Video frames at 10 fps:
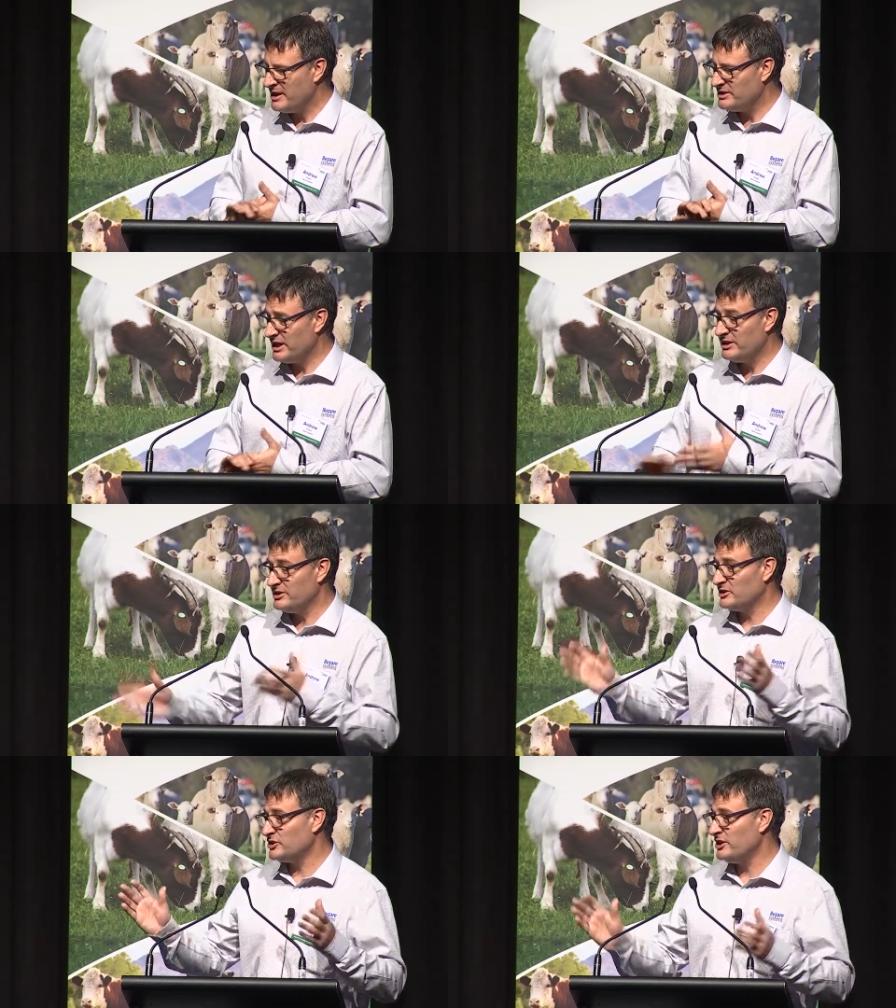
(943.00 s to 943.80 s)
Data
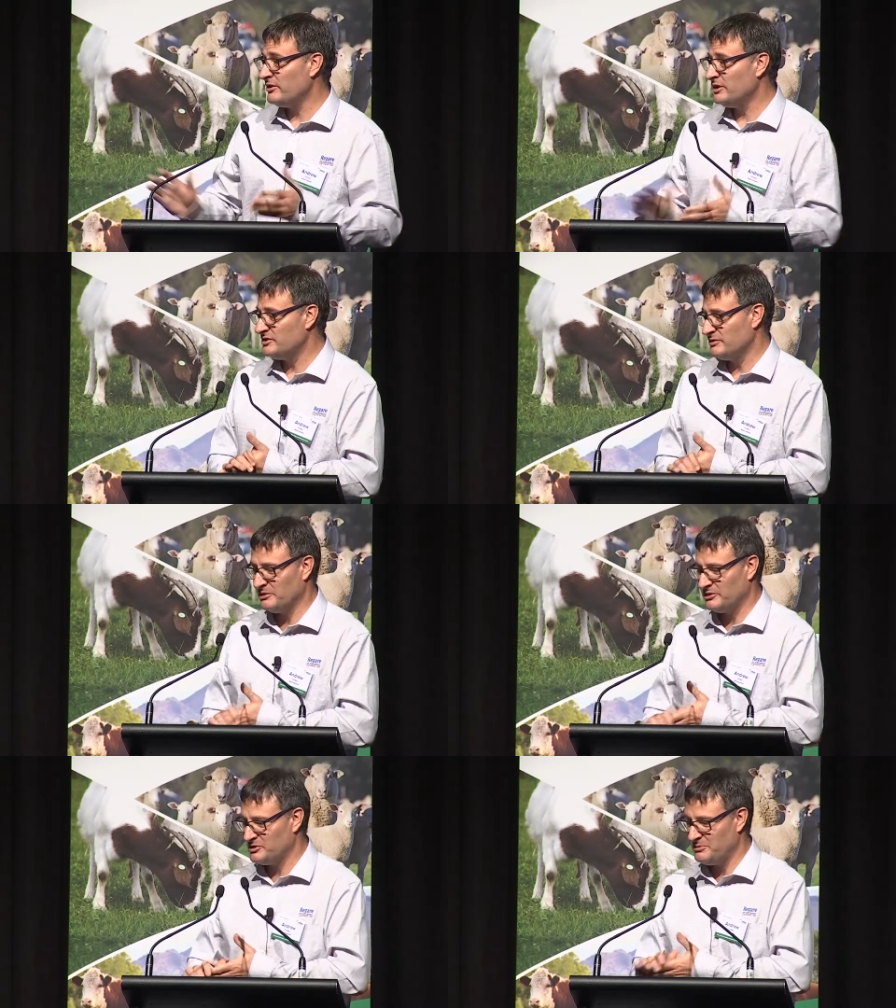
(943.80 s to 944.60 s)
dictionaries, I'm
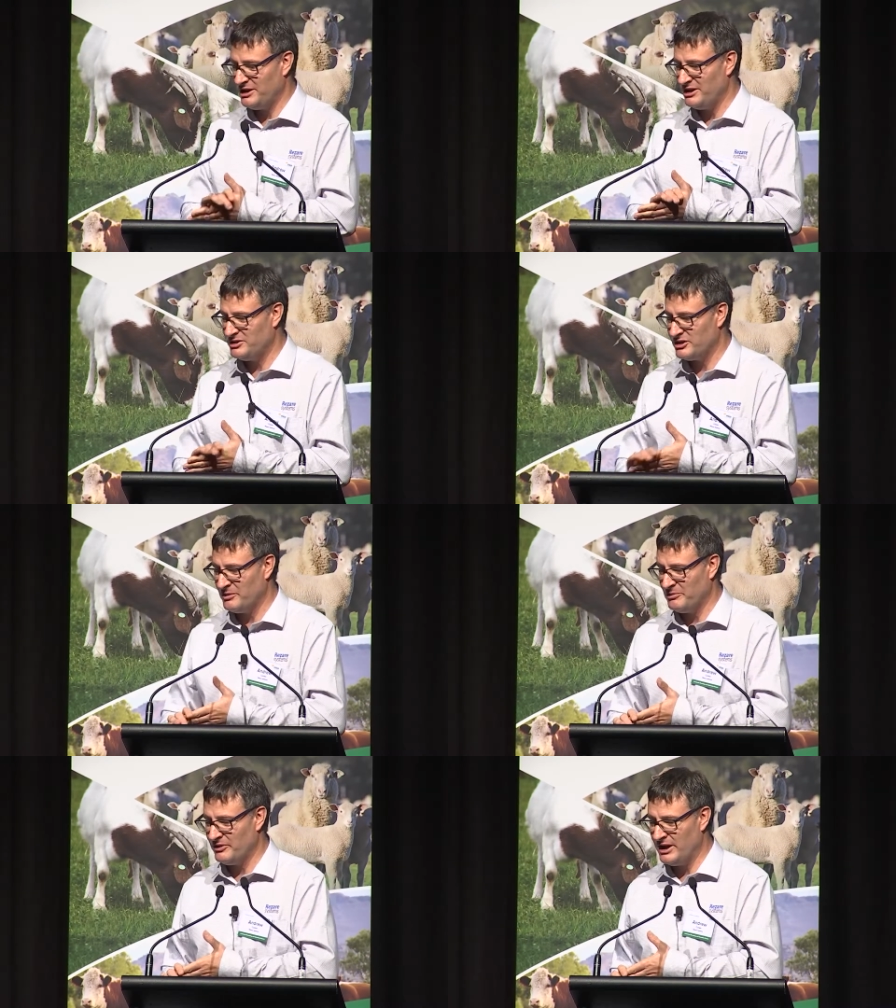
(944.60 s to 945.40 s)
not going to spend any
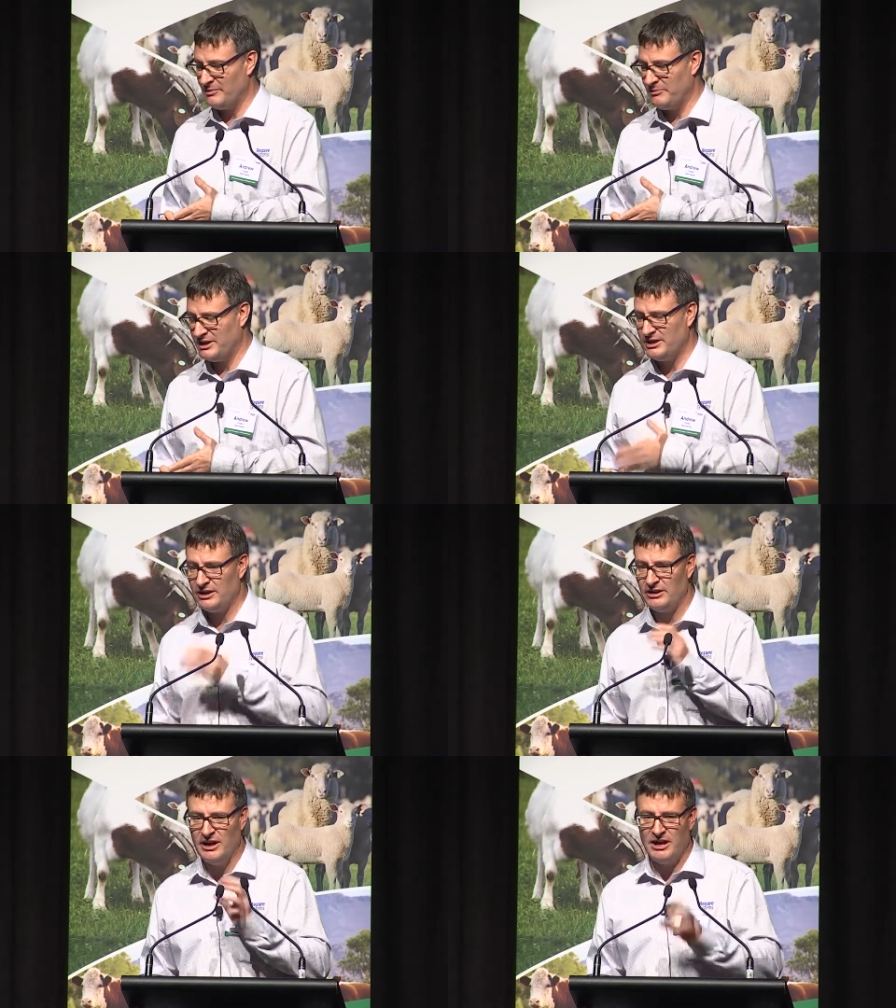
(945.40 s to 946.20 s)
time on that, but
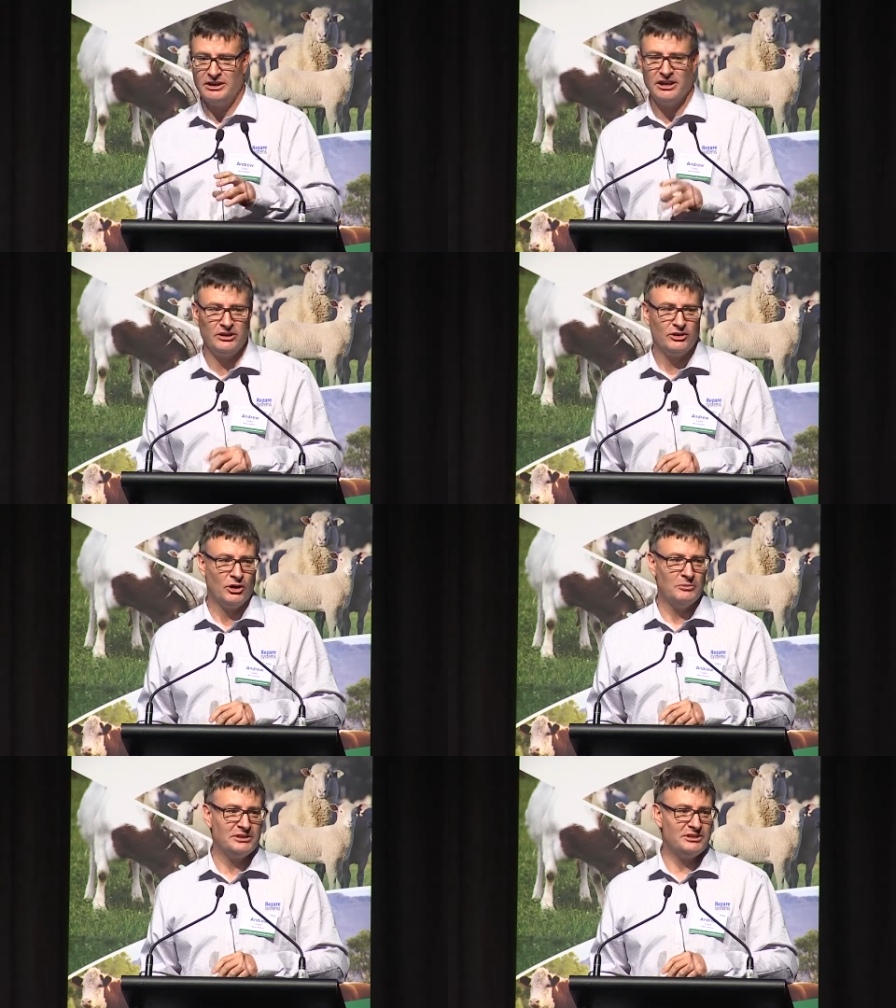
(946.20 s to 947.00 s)
again, getting
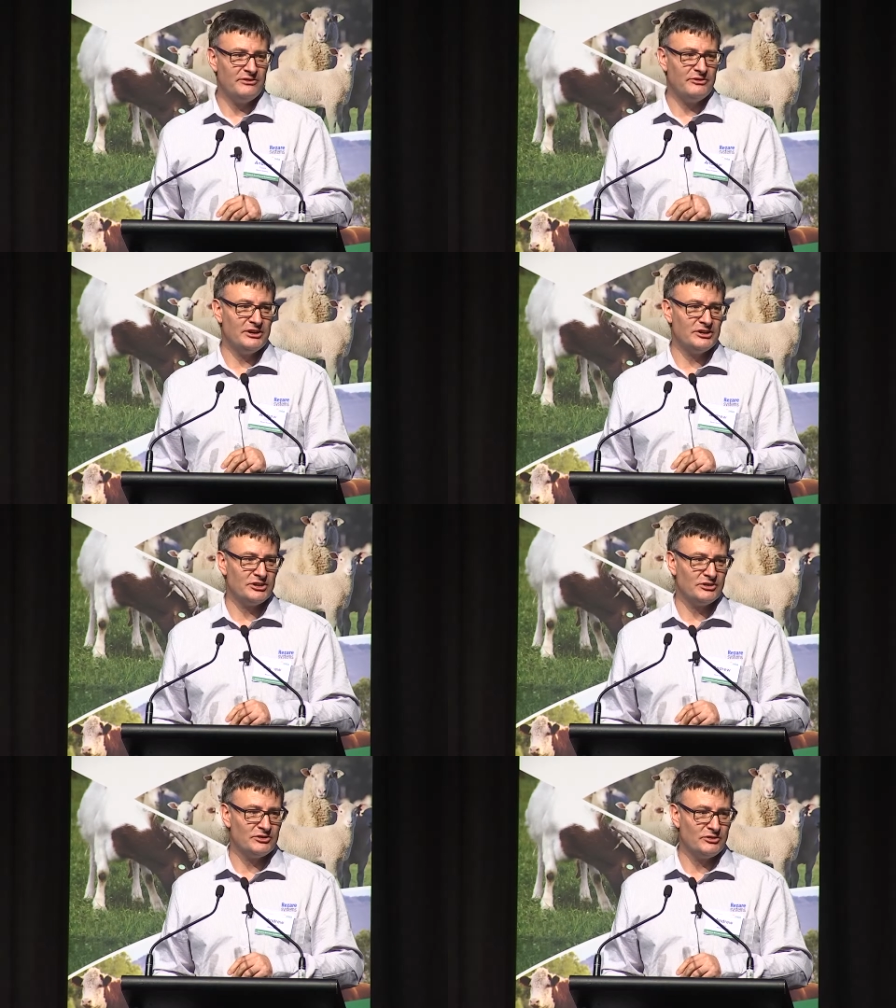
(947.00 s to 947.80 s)
common
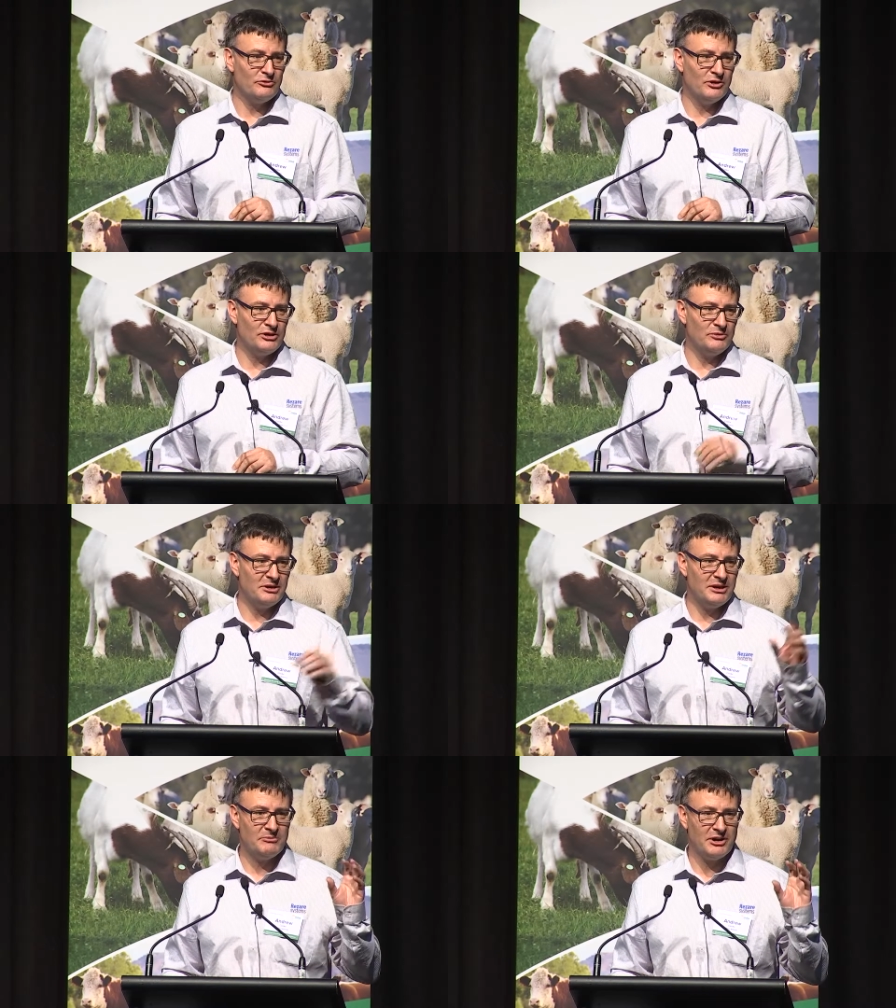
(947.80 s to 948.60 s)
definitions of what you
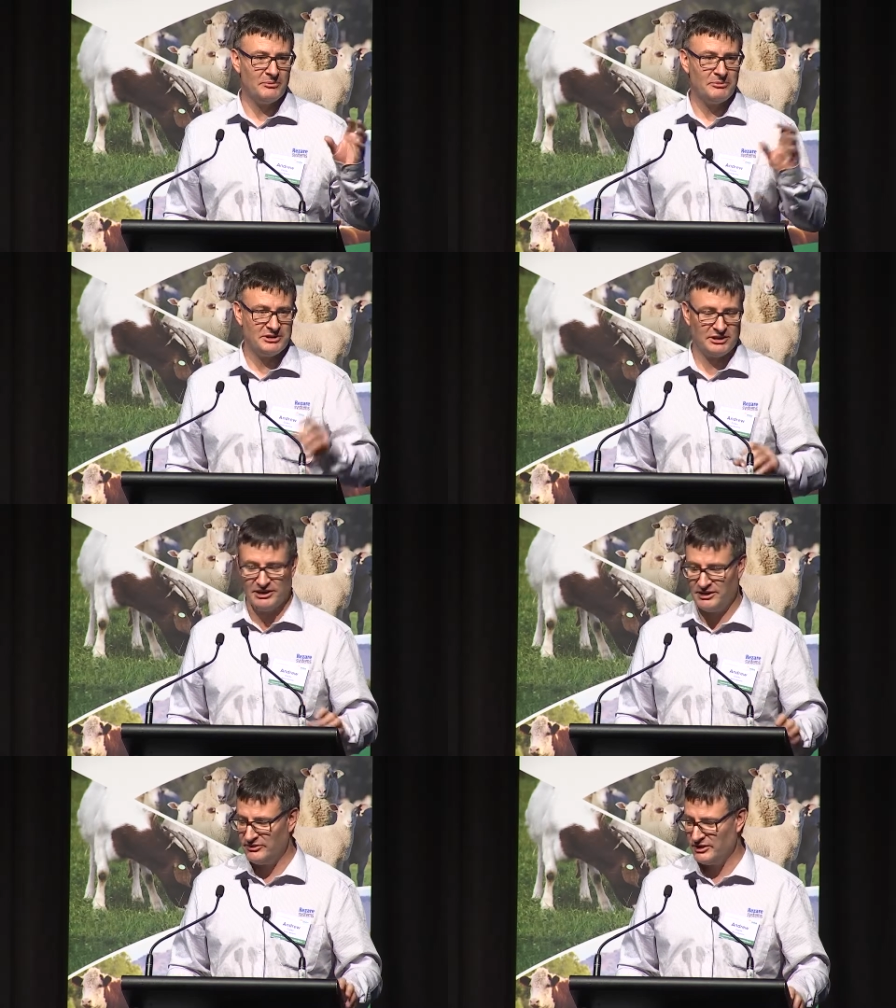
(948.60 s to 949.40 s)
mean by a
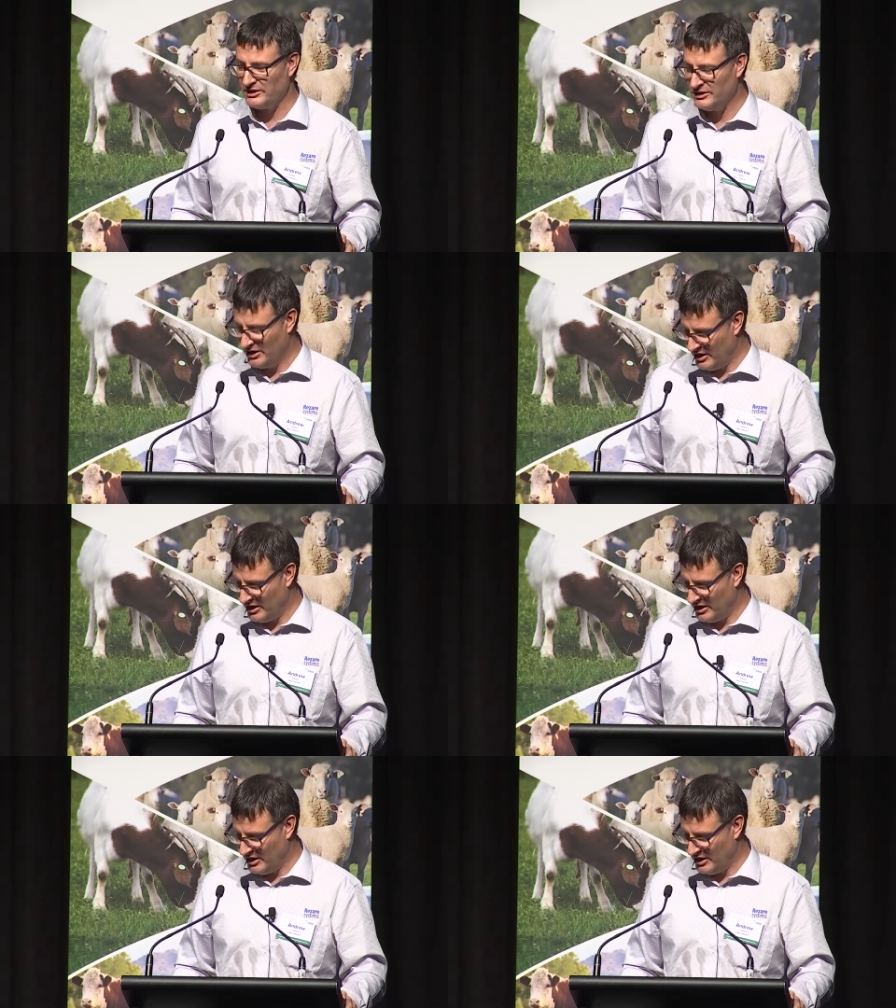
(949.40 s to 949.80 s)
particular thing.